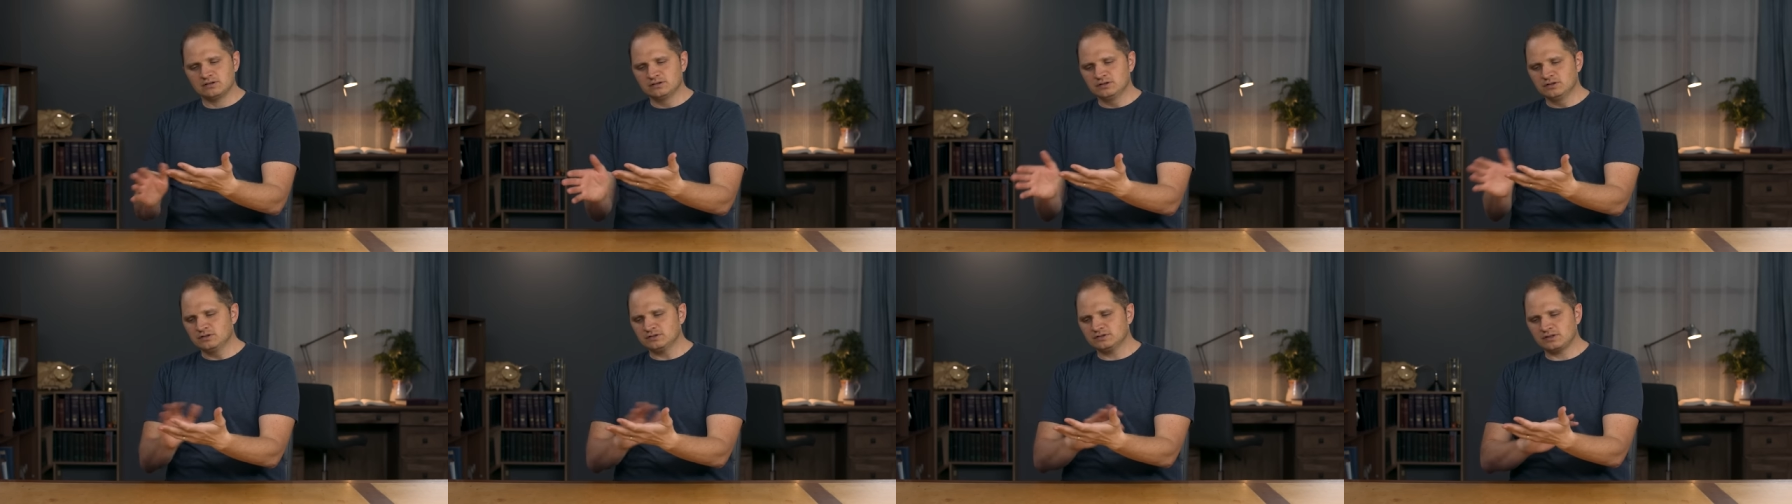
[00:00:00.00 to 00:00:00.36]

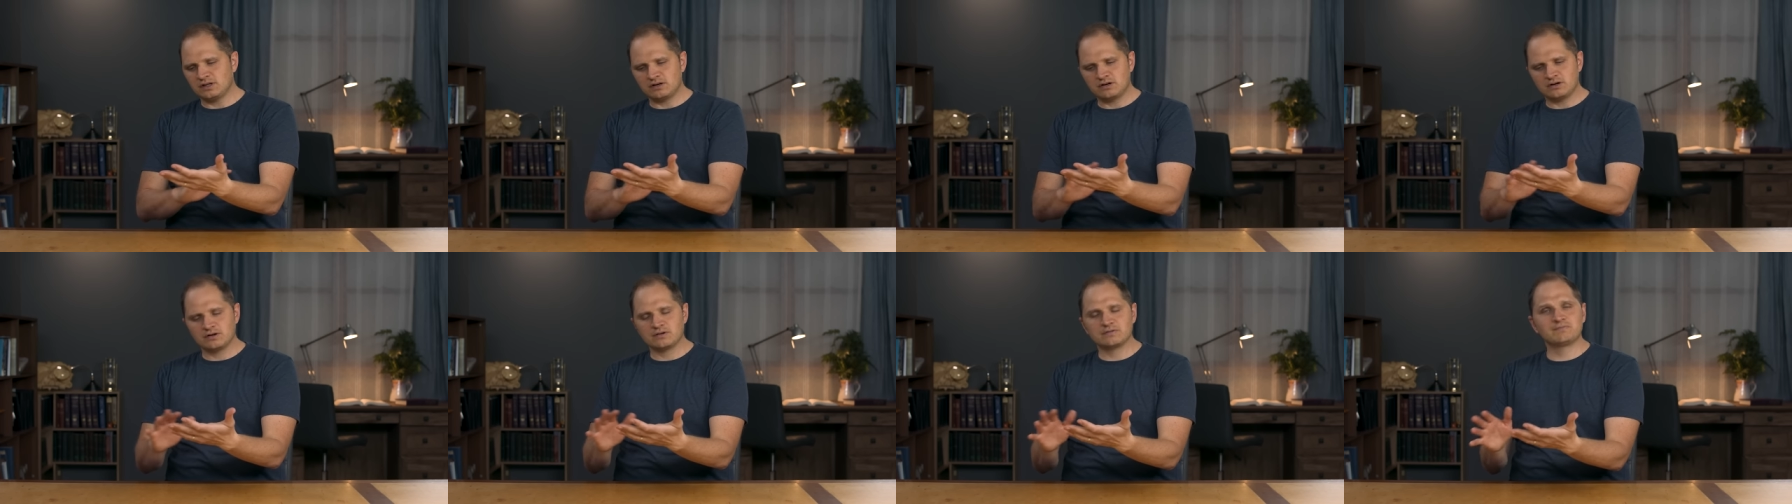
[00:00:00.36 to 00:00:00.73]

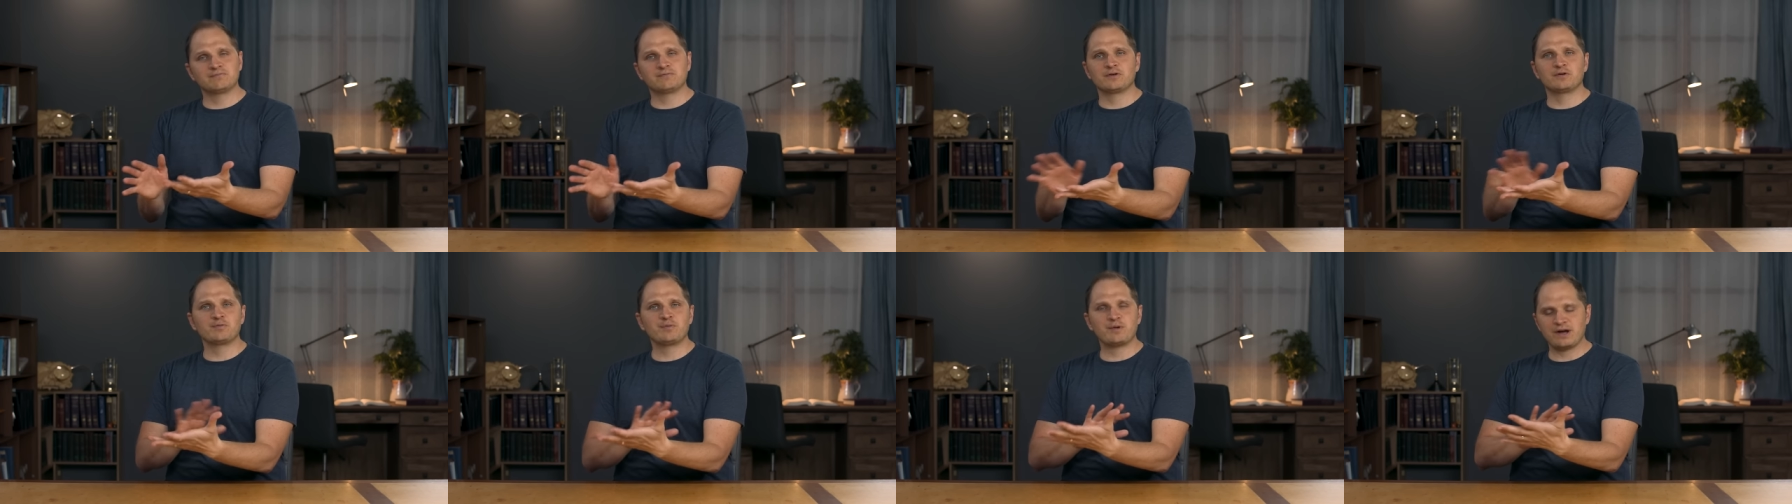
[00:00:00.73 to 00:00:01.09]
newsletter
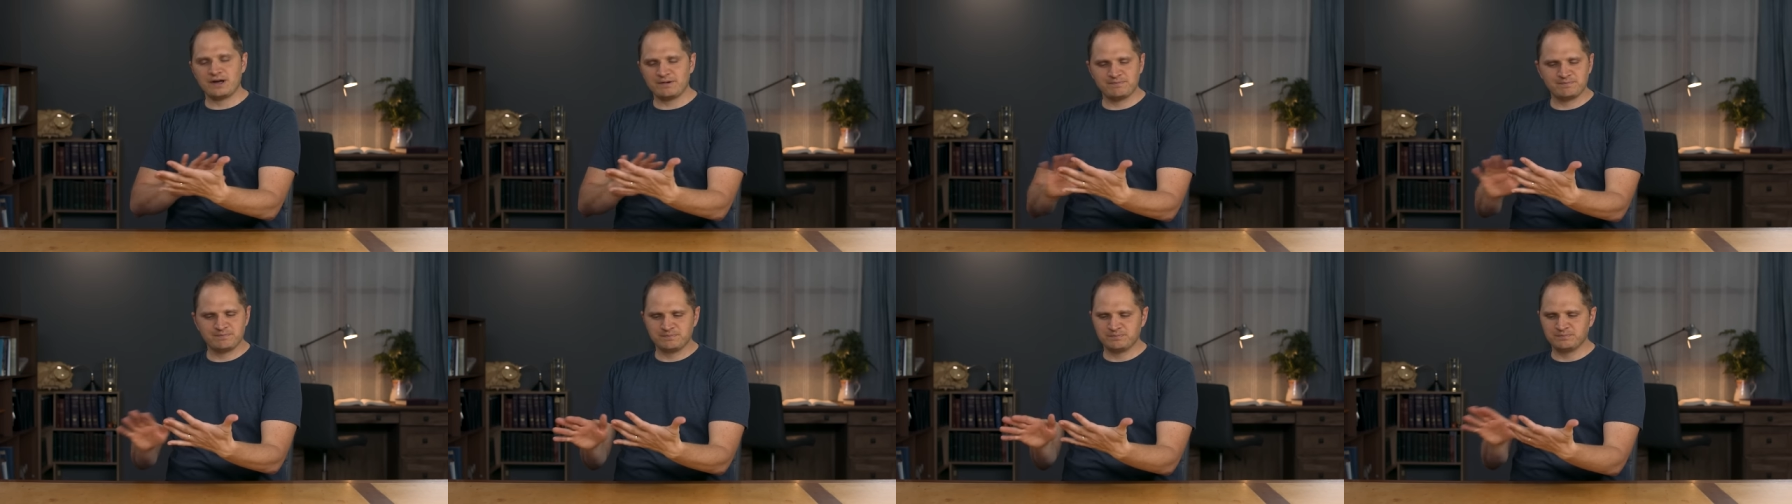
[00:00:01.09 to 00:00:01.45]
for
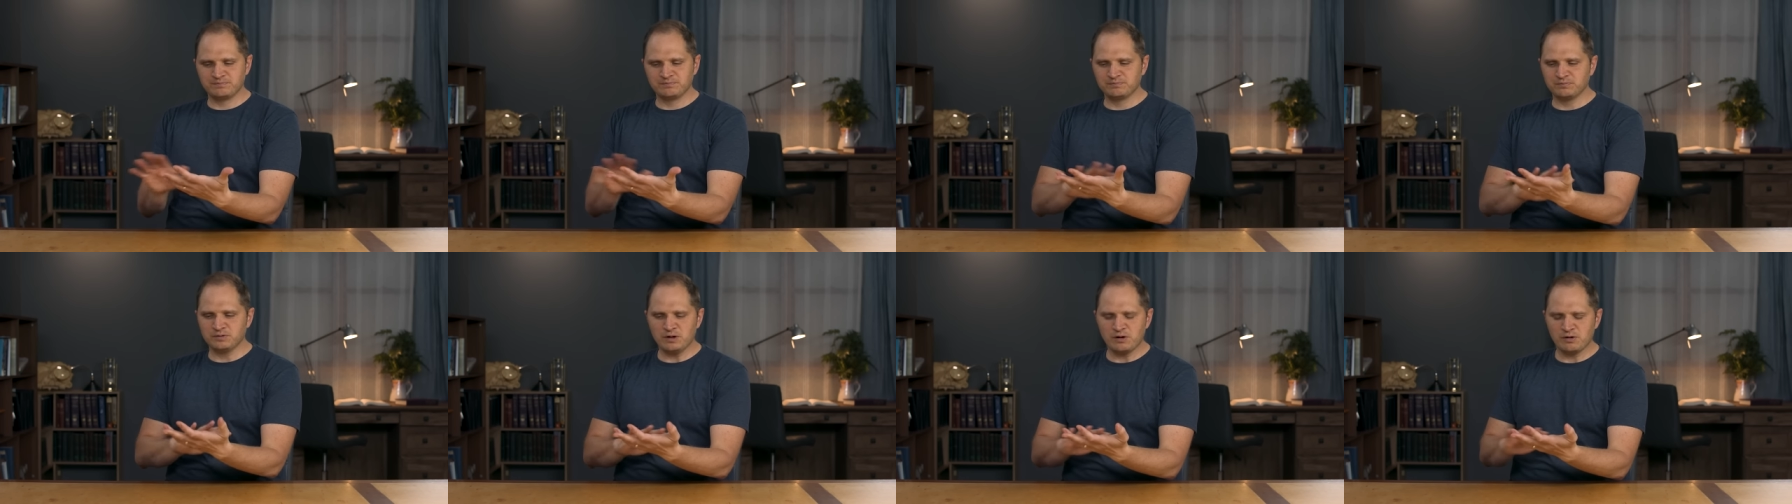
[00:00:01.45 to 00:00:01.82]
my
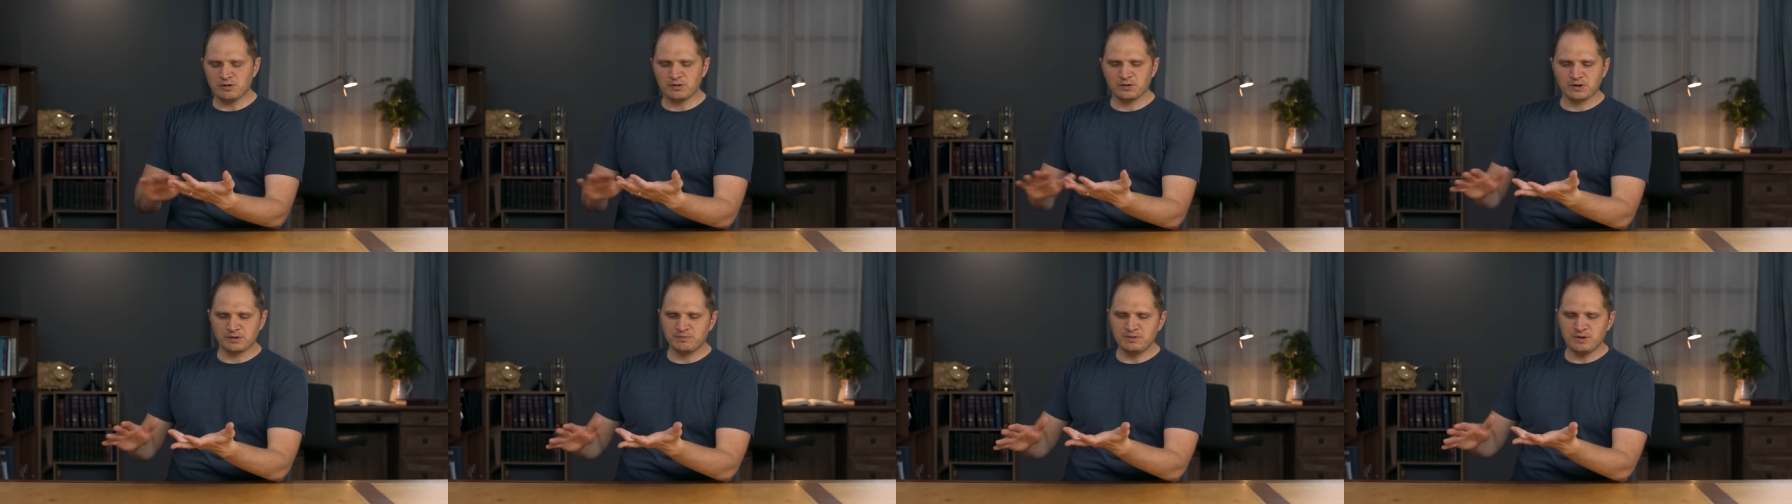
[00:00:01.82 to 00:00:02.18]

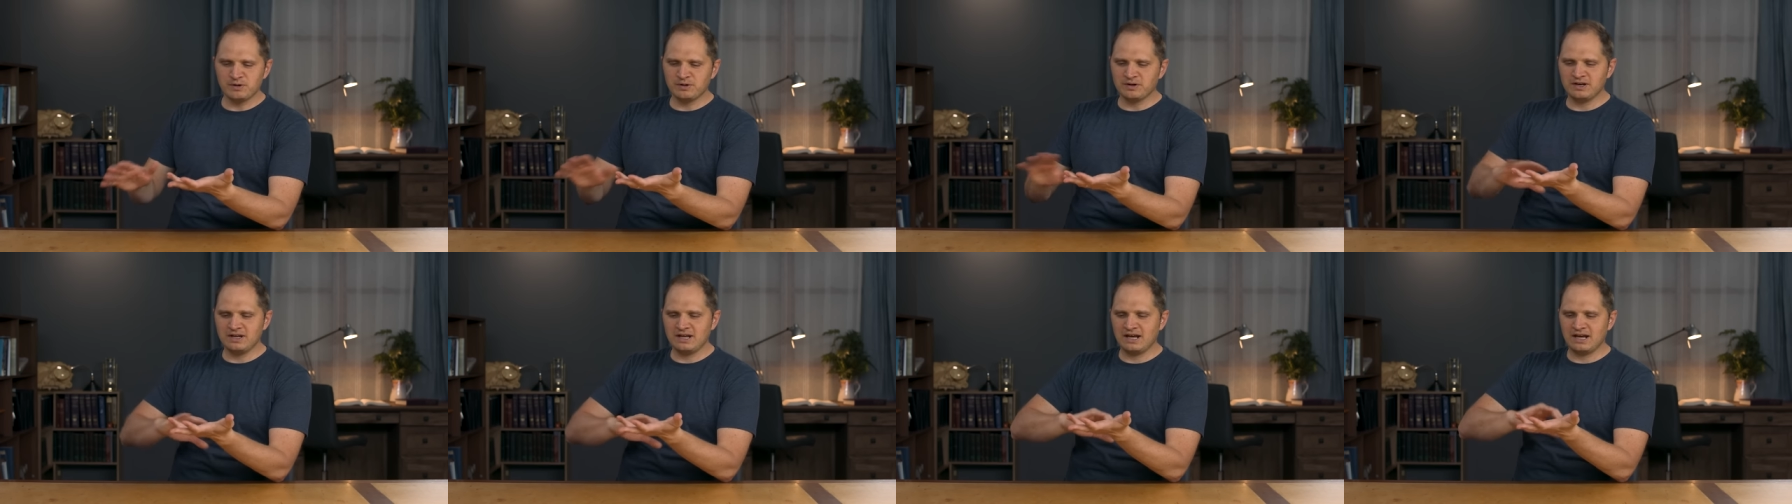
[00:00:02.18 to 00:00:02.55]
local
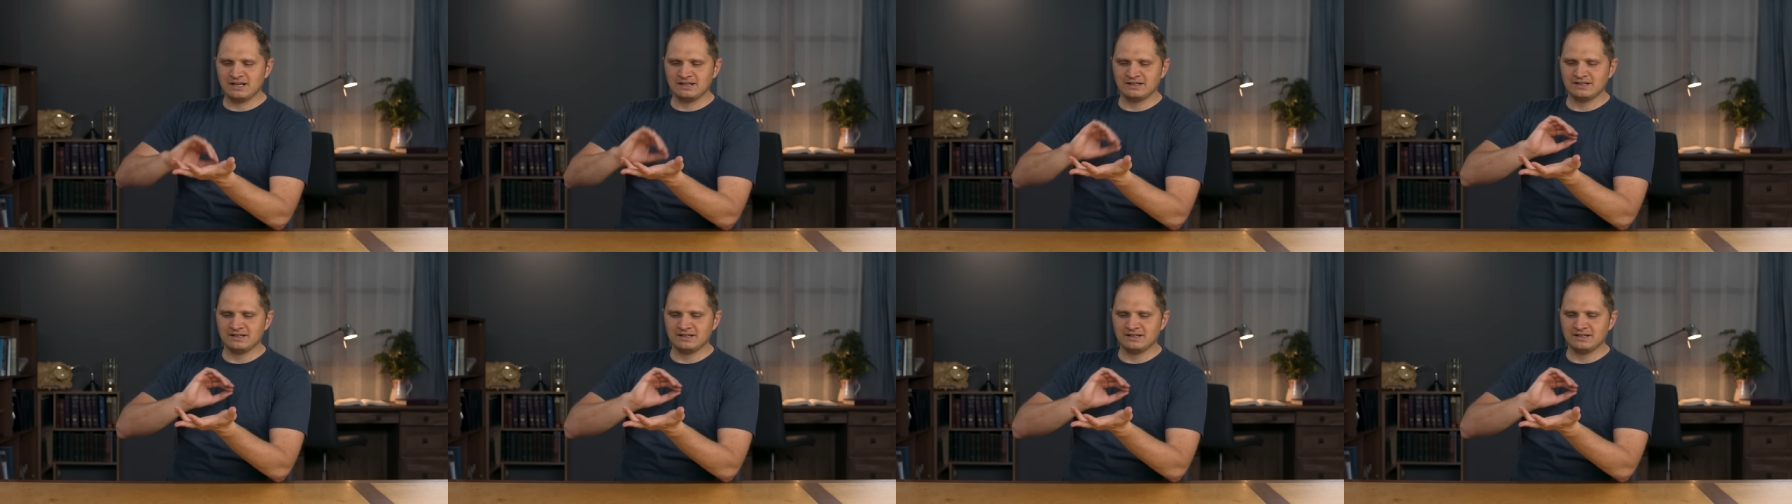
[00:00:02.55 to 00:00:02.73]
community,